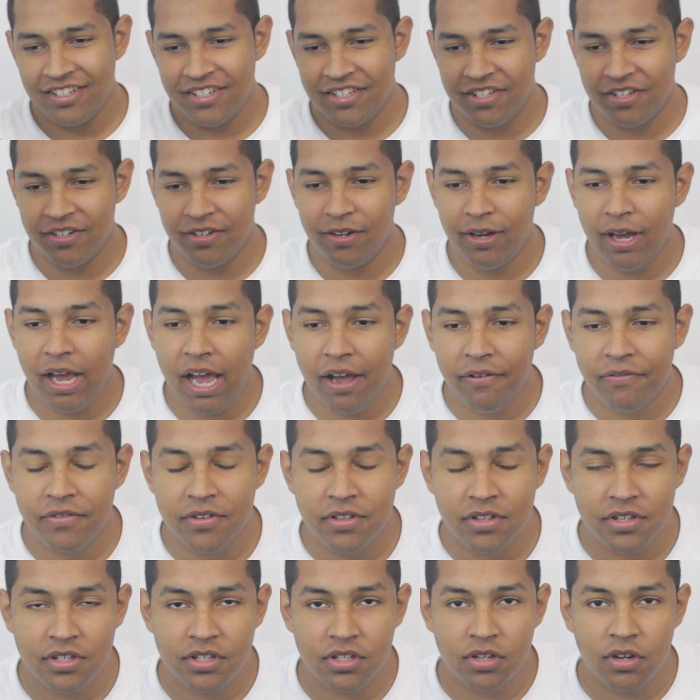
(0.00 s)
So
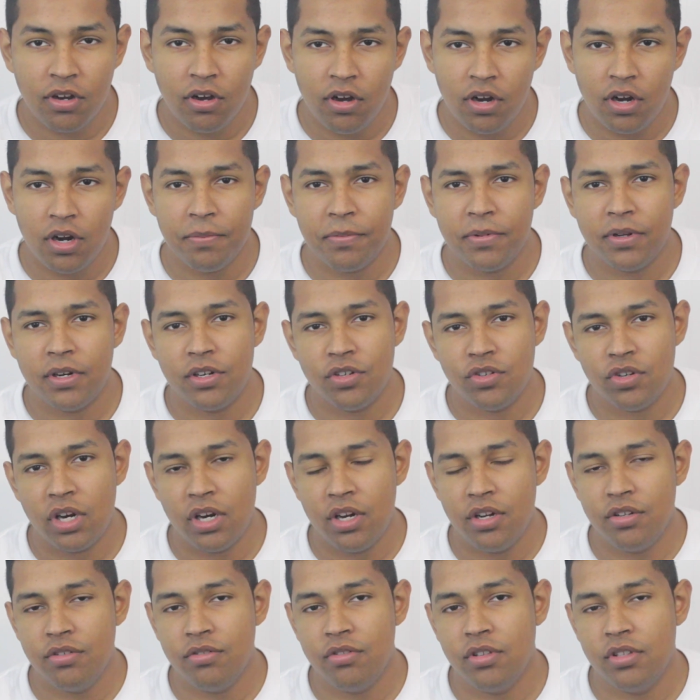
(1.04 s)
after the SCAR, I'm going to try
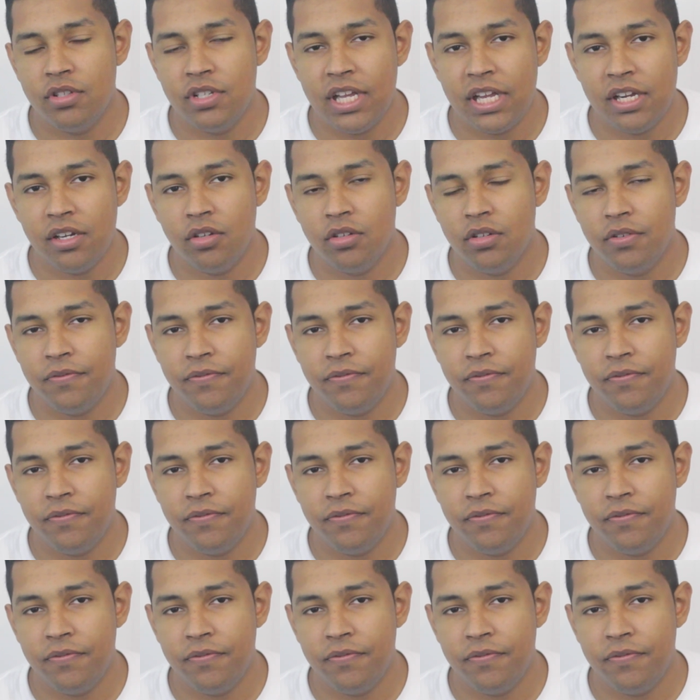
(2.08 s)
to do the Daniel